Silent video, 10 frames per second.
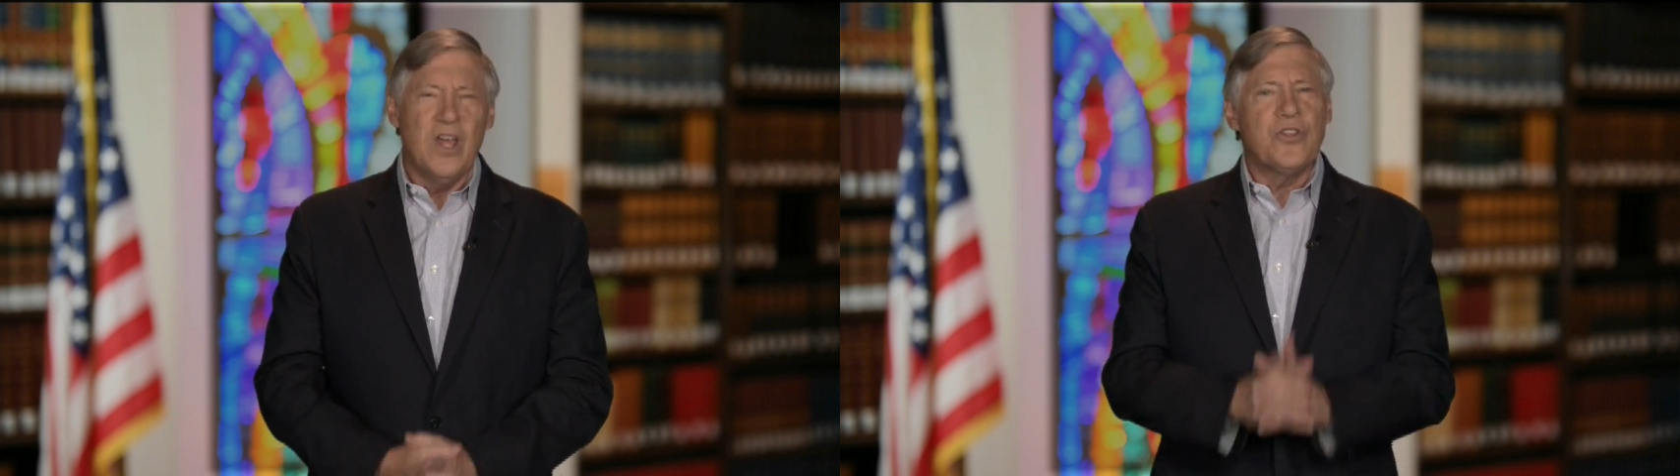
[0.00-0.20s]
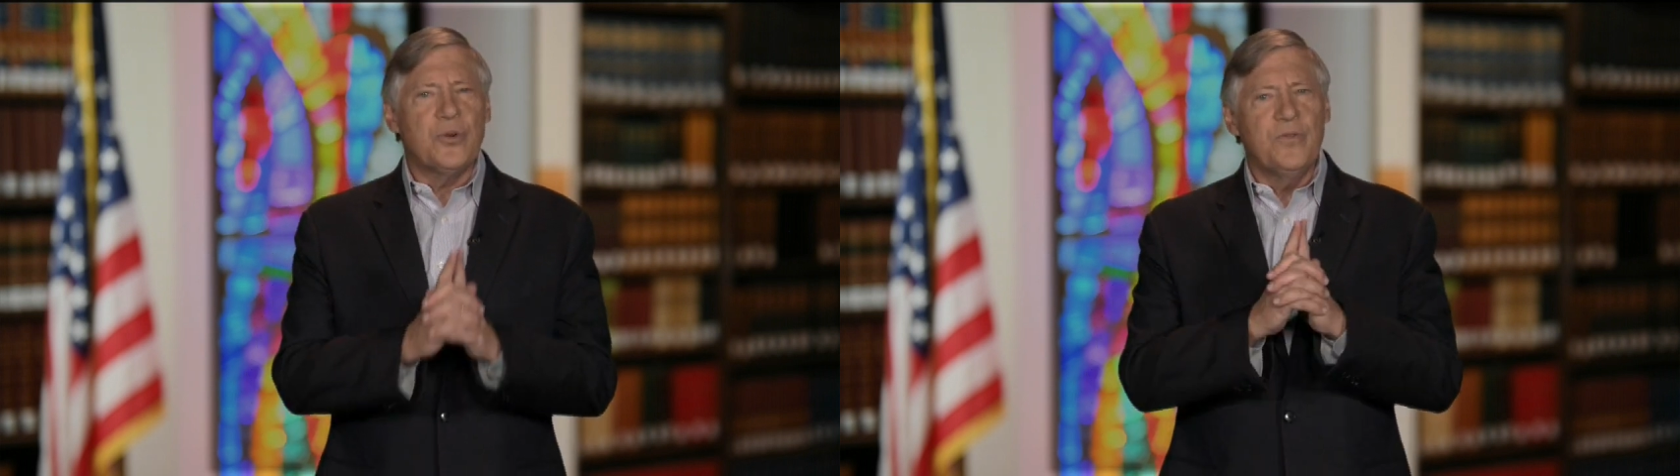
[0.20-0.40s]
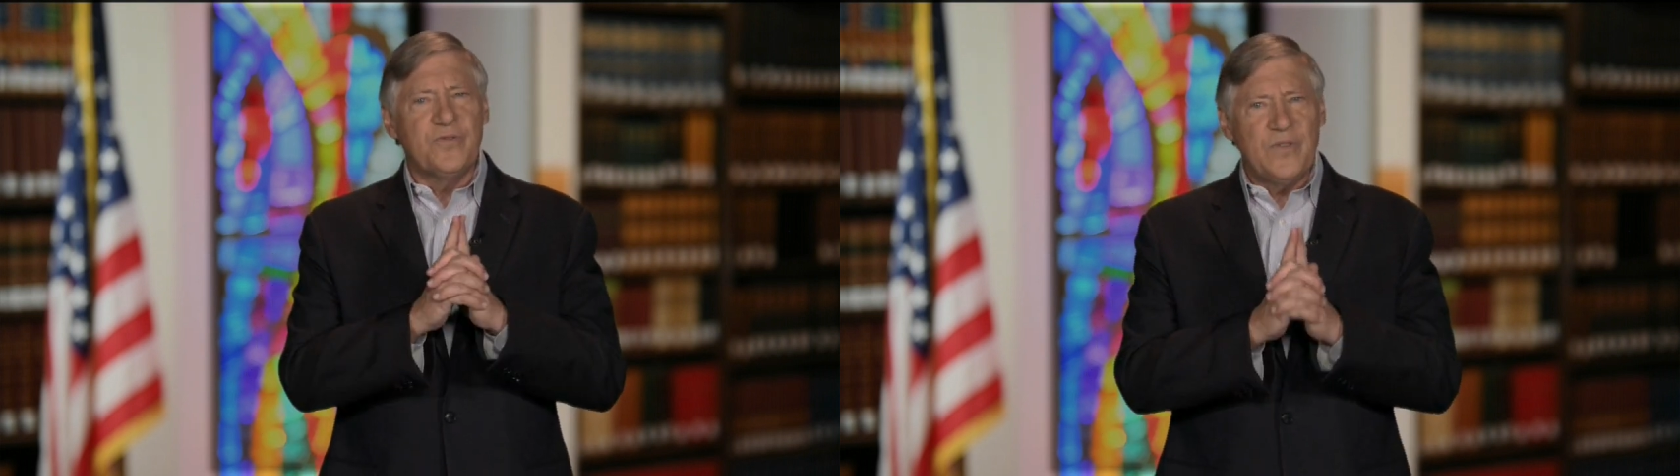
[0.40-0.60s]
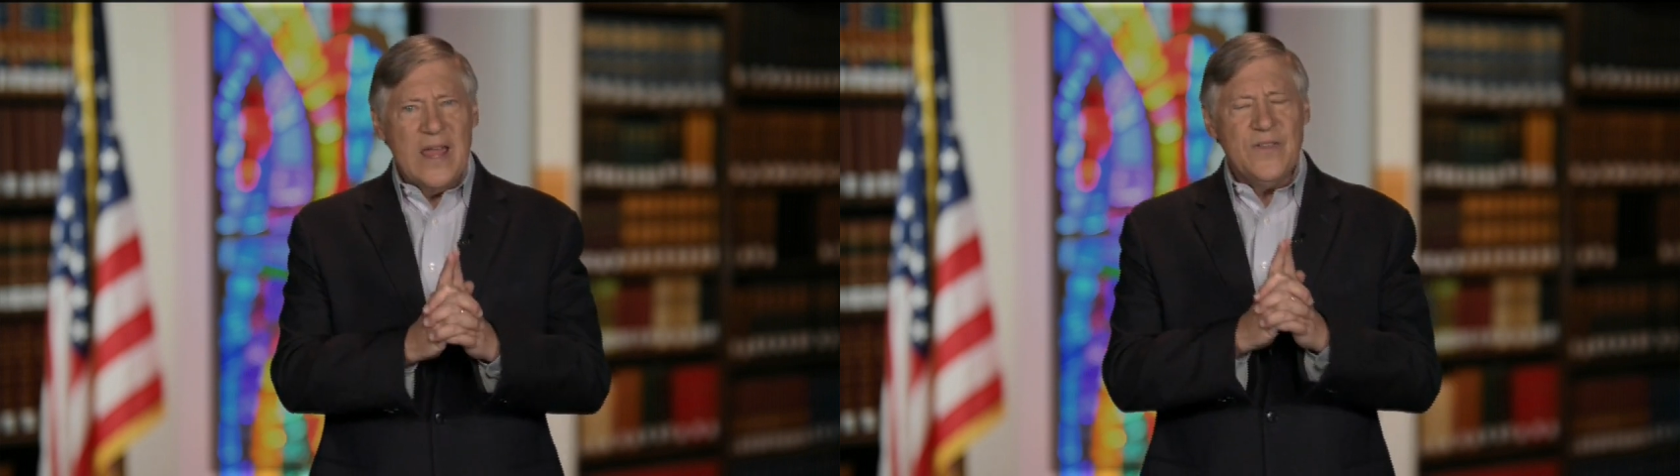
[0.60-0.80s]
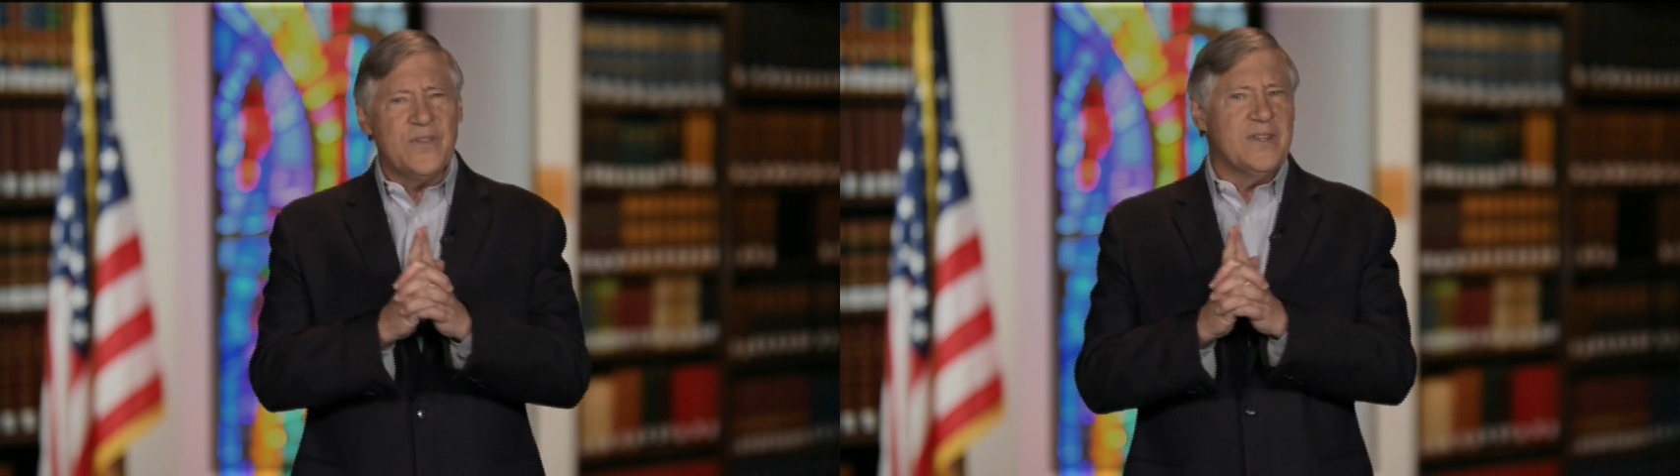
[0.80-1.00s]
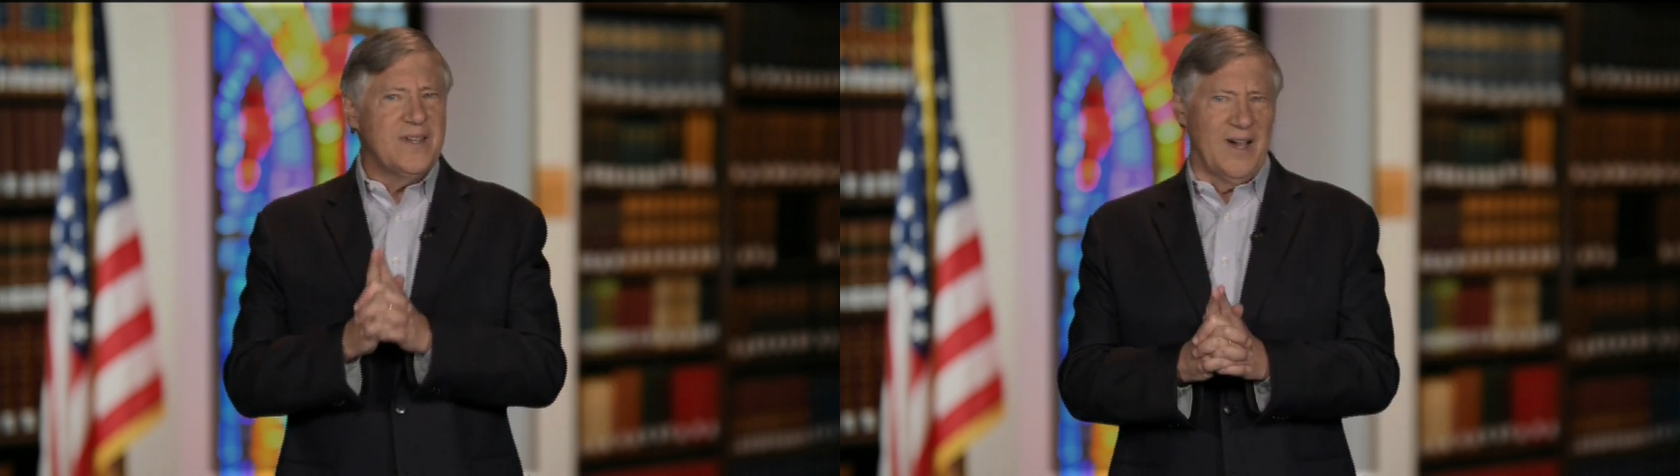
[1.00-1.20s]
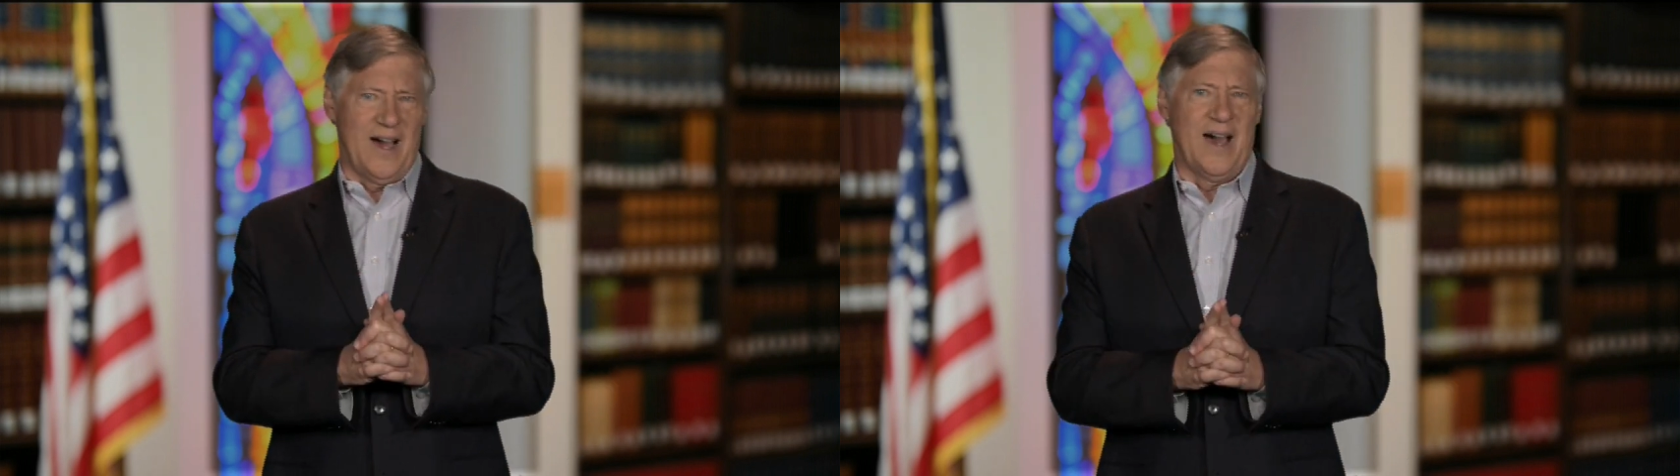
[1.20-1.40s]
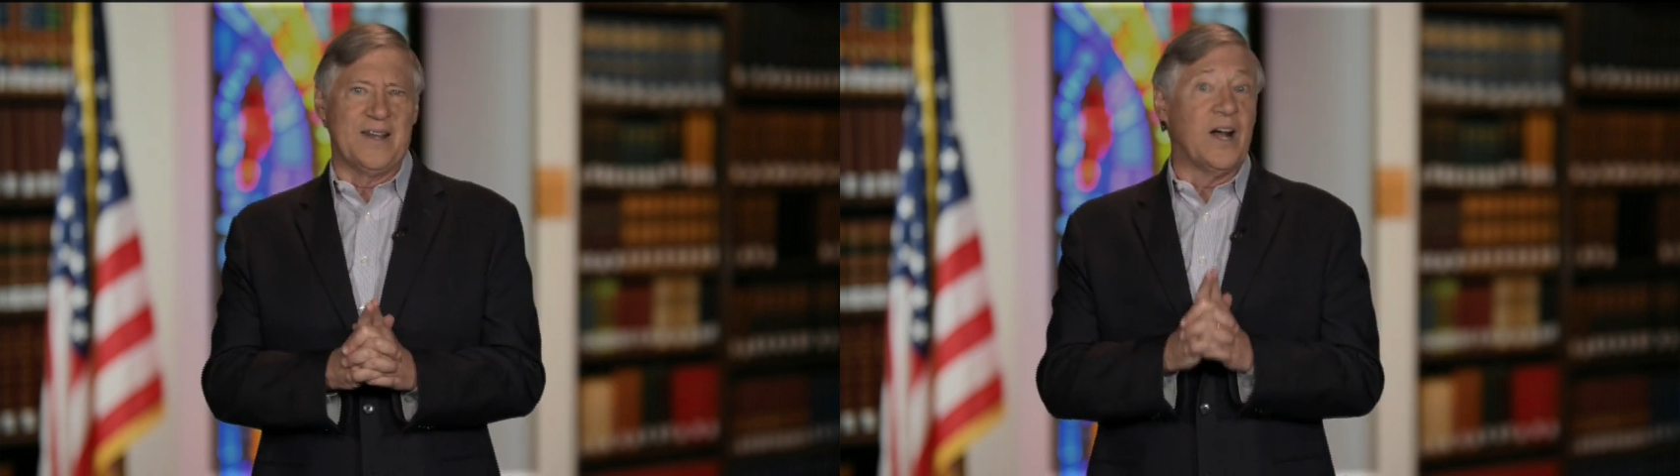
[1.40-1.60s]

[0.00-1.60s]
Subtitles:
Through faith in God,